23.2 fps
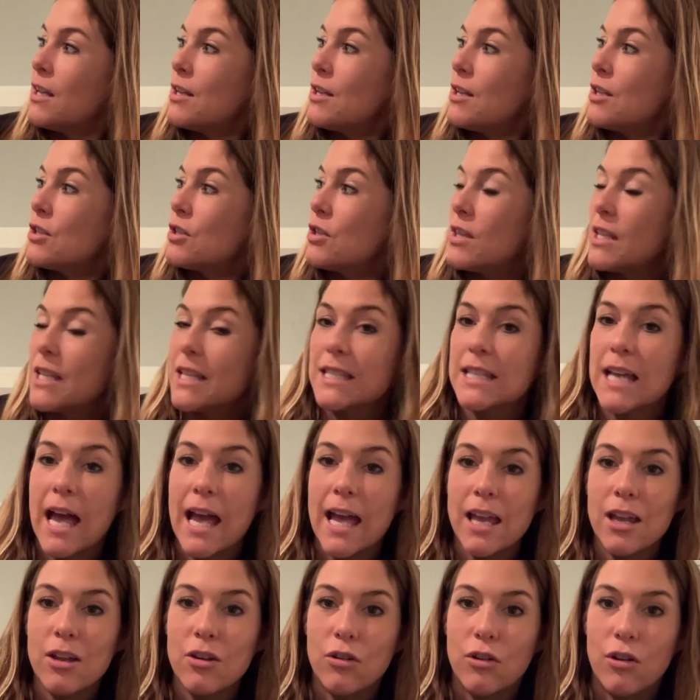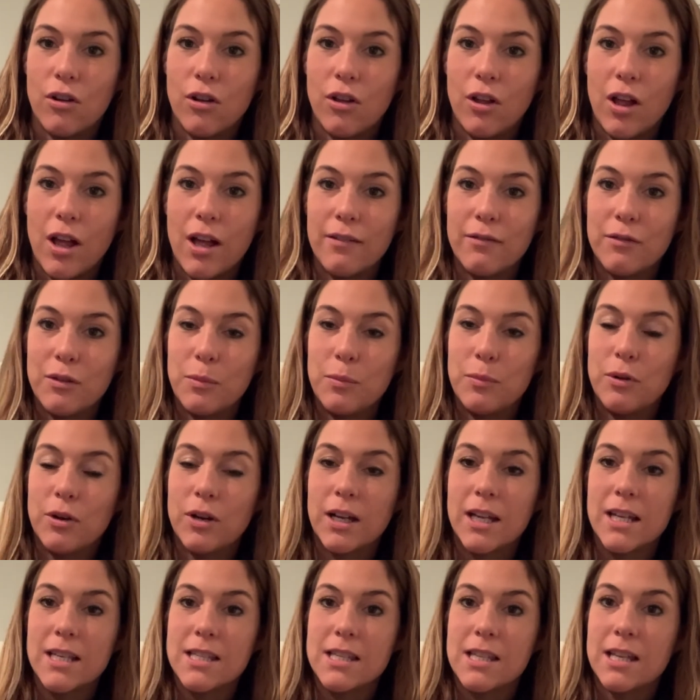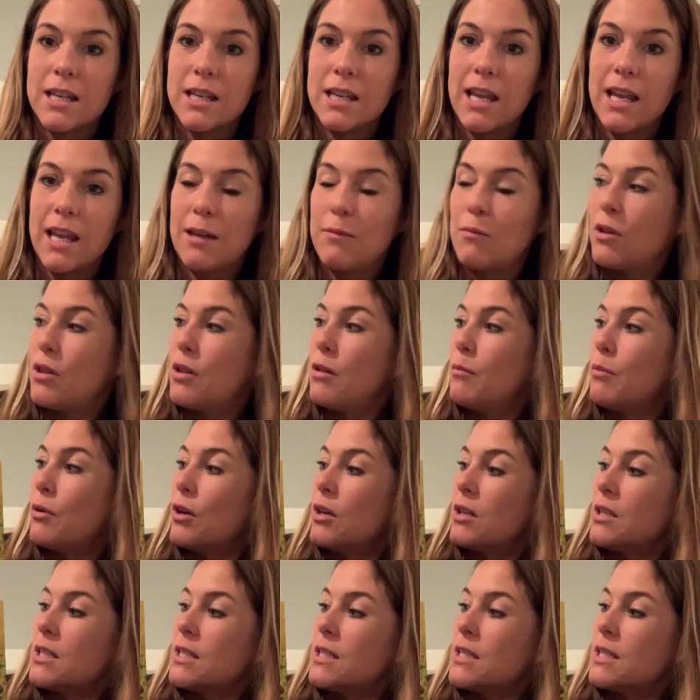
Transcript: So the title of the book is the name of the book,